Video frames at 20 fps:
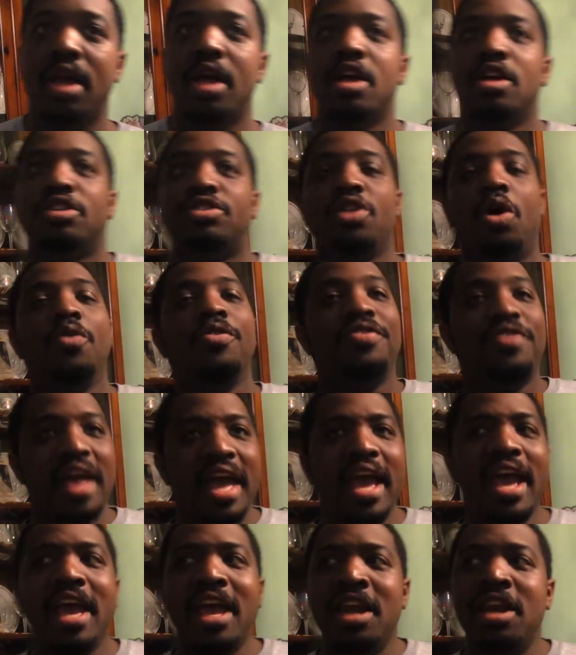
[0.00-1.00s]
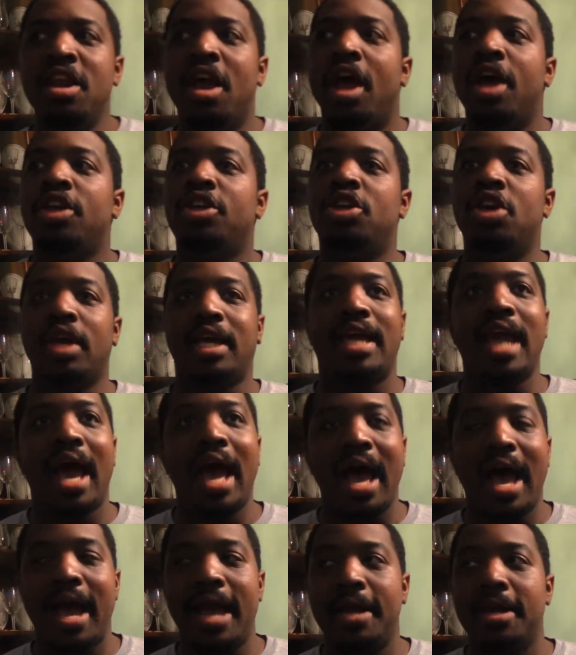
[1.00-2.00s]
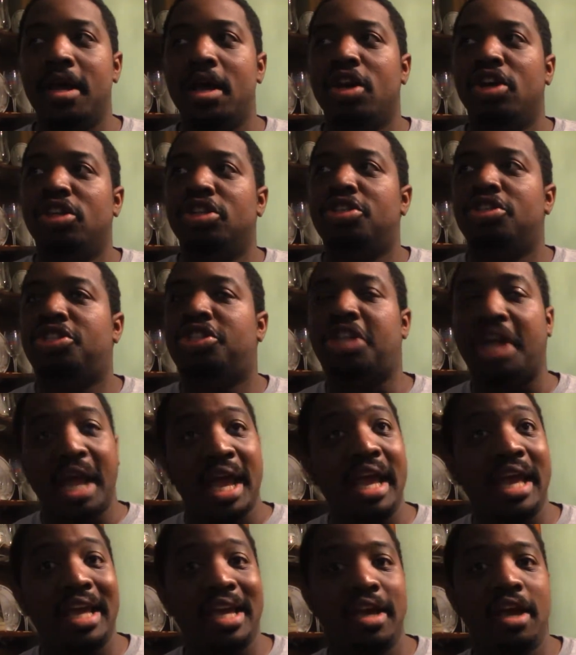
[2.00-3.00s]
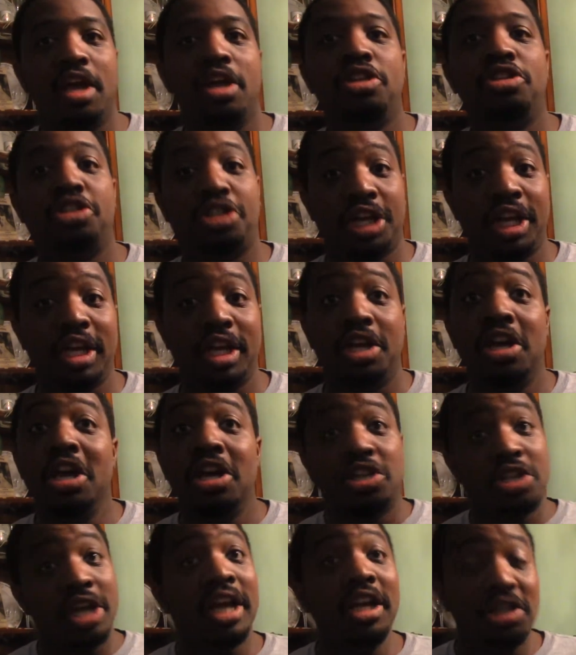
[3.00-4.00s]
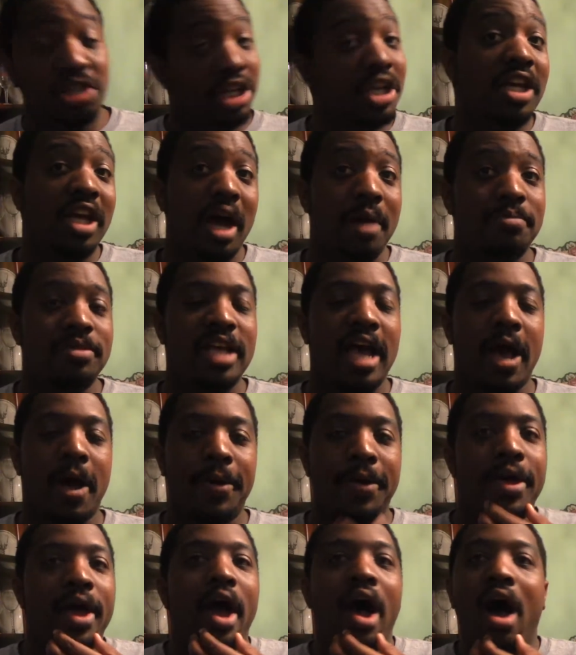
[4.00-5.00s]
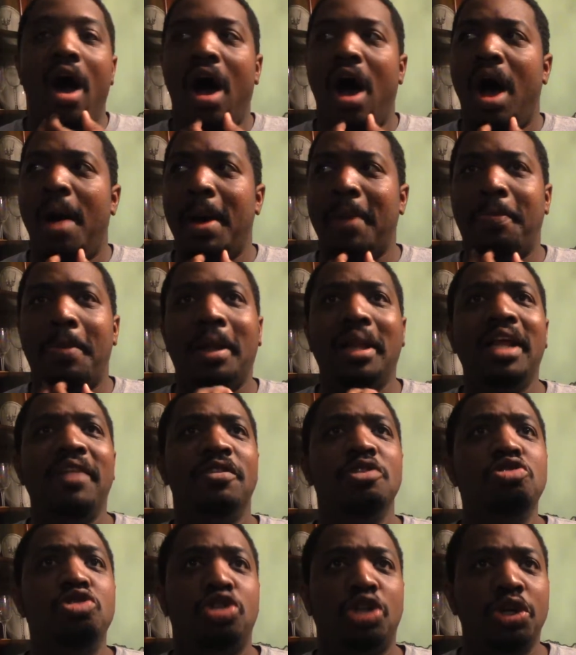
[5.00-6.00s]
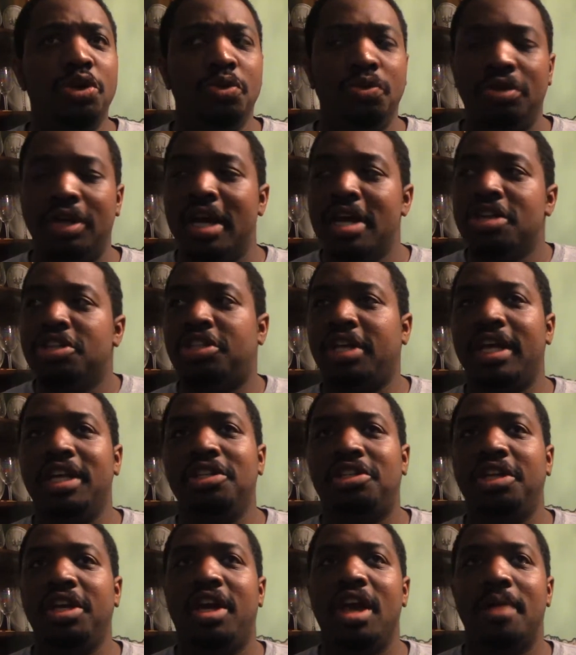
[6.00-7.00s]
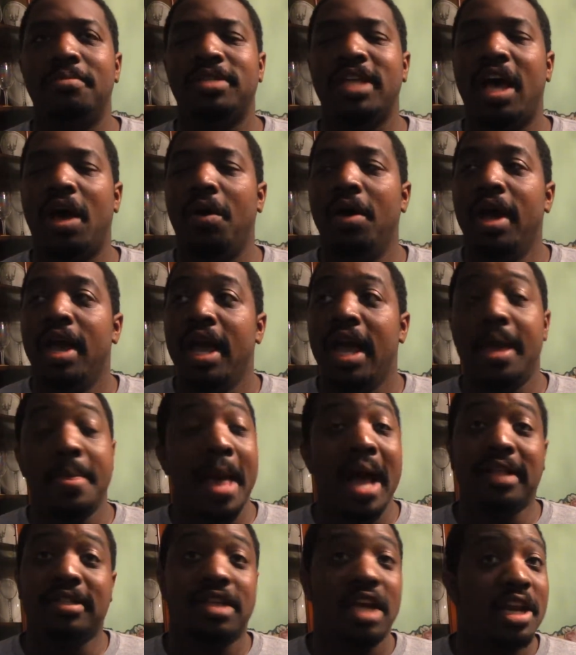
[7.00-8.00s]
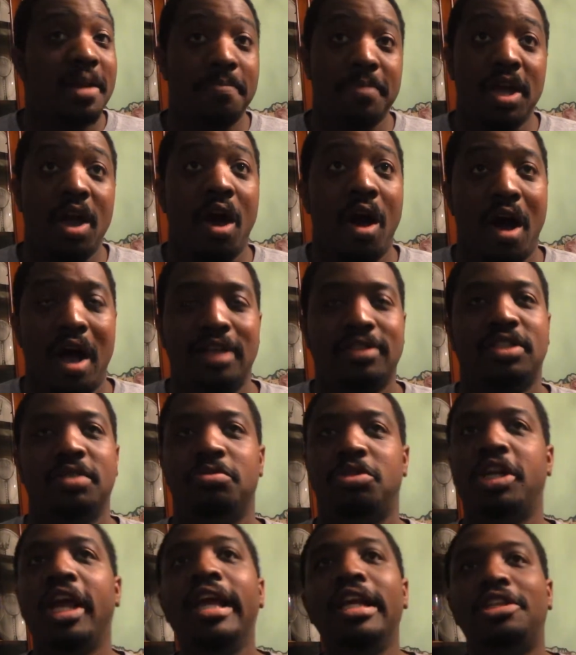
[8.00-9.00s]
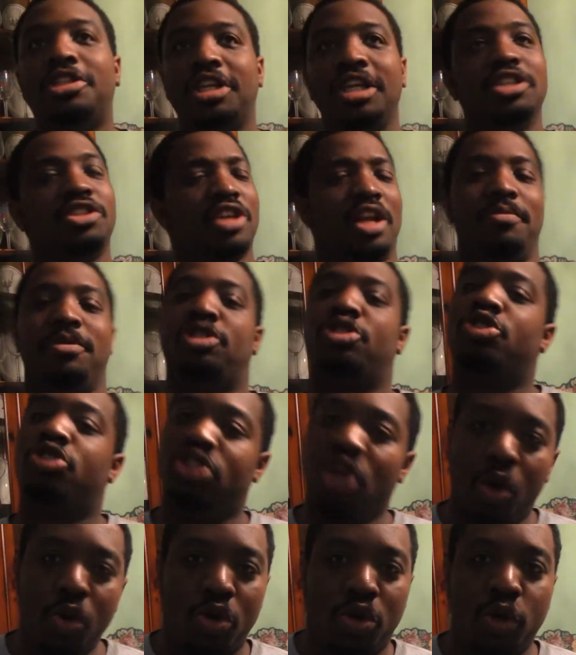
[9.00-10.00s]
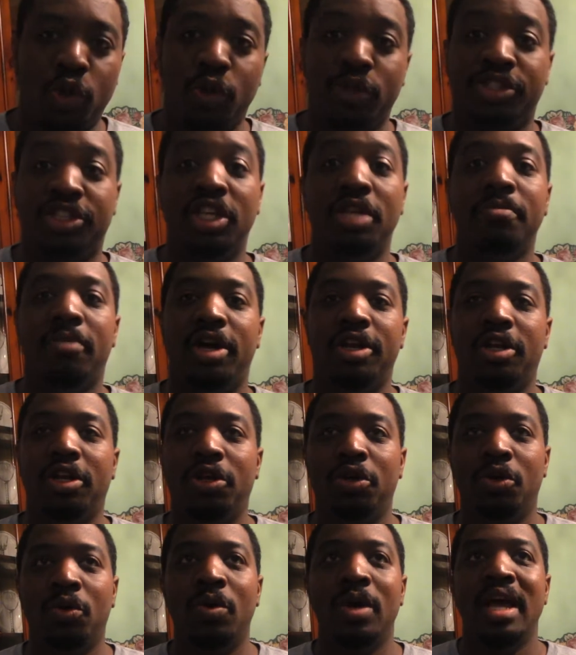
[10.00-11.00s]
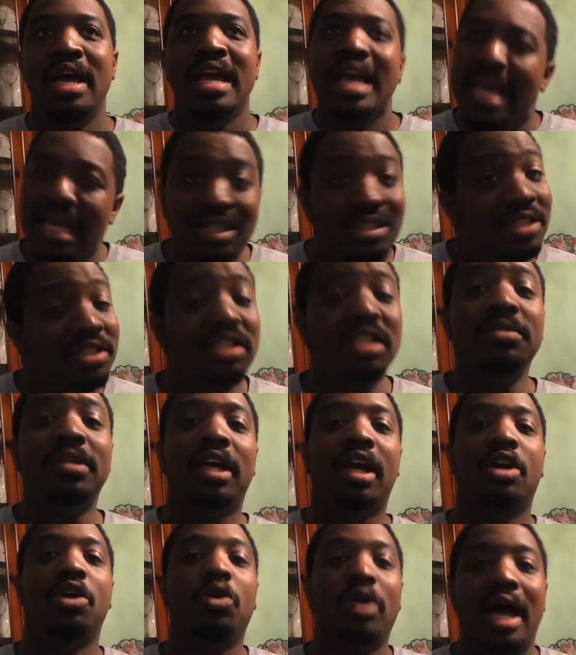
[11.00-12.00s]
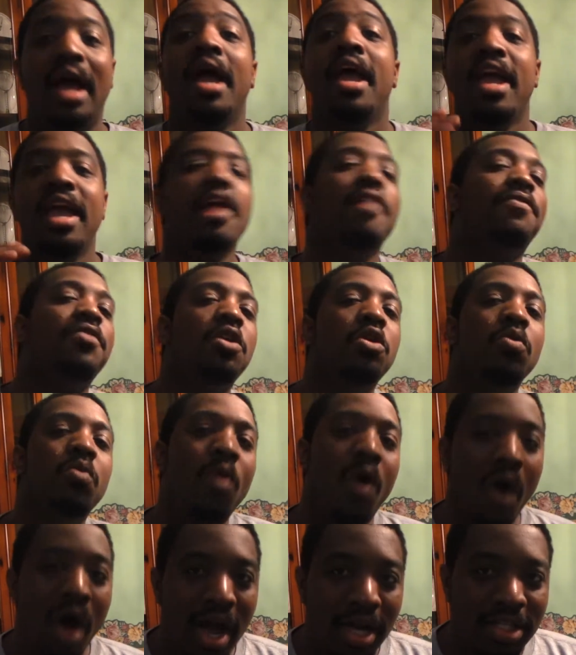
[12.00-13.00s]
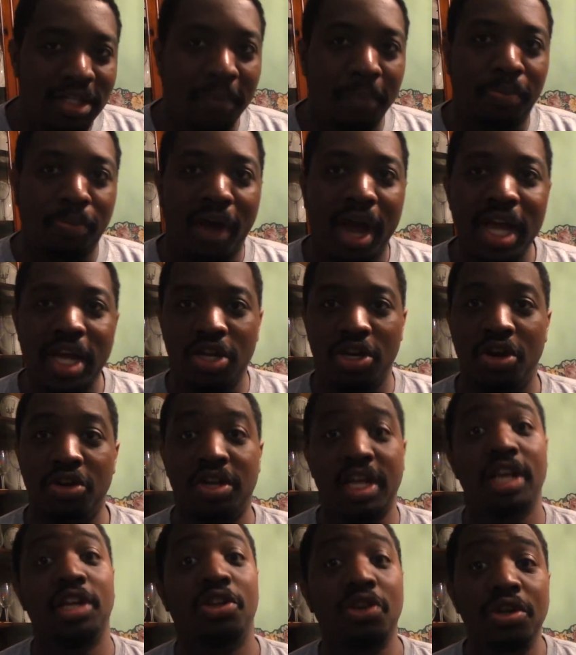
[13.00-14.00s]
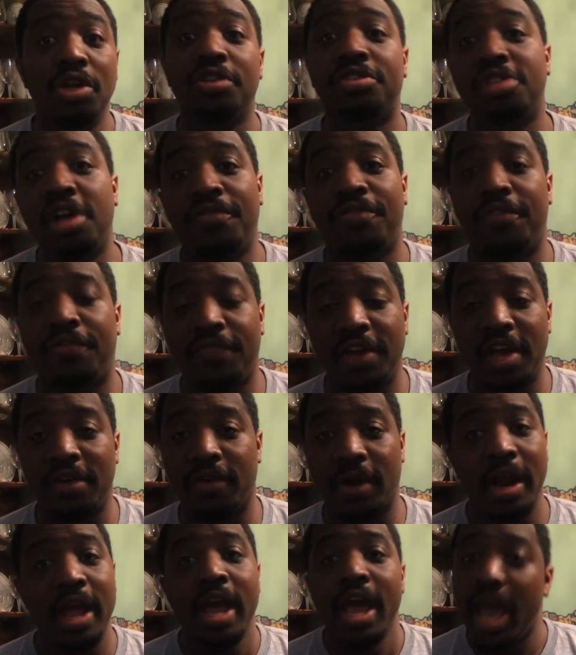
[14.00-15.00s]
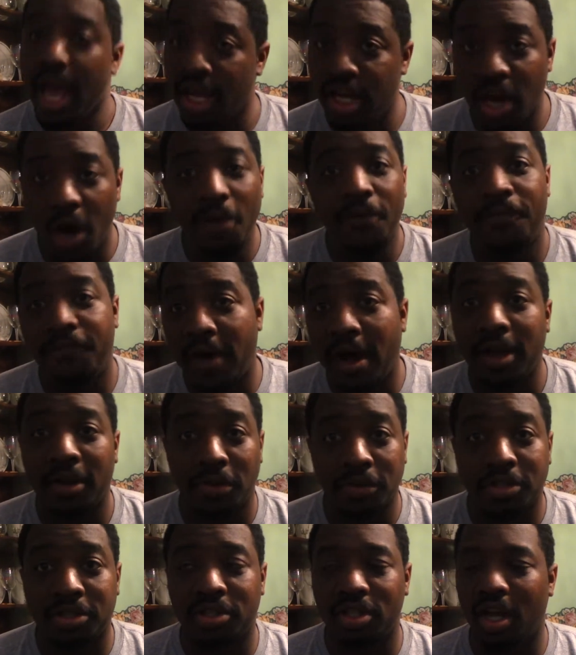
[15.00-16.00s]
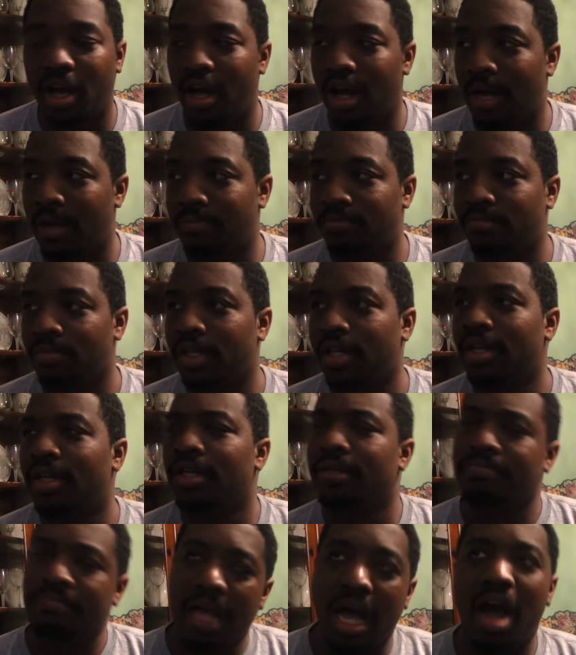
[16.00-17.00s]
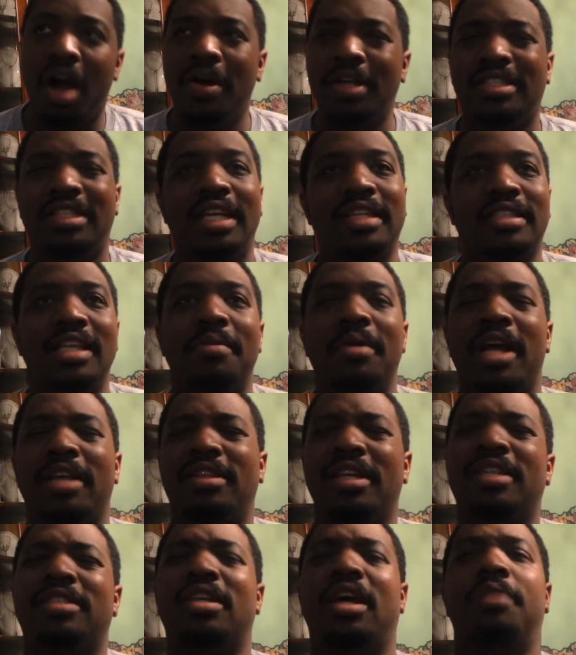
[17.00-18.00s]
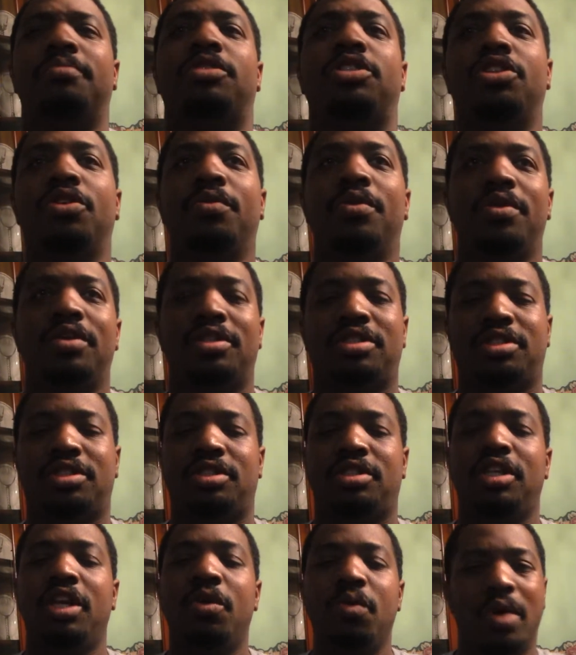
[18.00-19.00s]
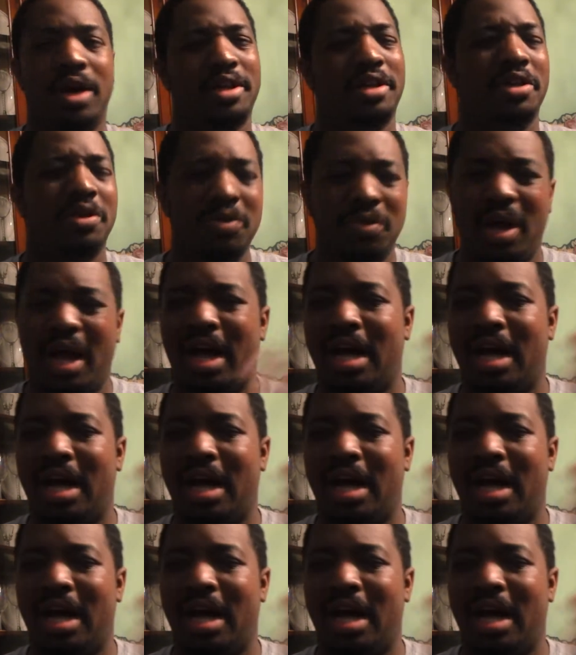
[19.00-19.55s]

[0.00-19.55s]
So then you got Shang-Chi. Shang-Chi comes out. I believe in June, Shang-Chi comes out, and that's gonna be awesome. Shang-Chi's gonna be so cool. Simon Liu, he just seems like a cool guy. If you want to brighten your day, do yourself a favor and go follow, I always say his name, I think it's Simon Liu.